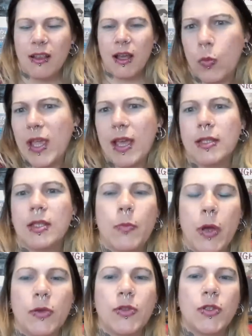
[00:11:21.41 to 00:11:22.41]
We are
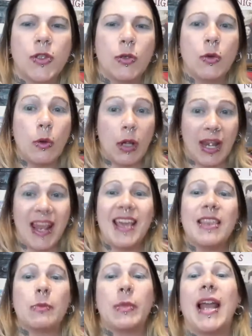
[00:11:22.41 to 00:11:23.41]
supposed to
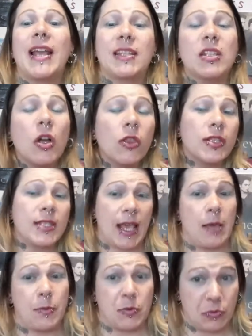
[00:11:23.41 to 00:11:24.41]
lay the plates on the
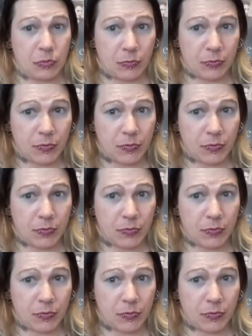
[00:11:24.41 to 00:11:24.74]
table.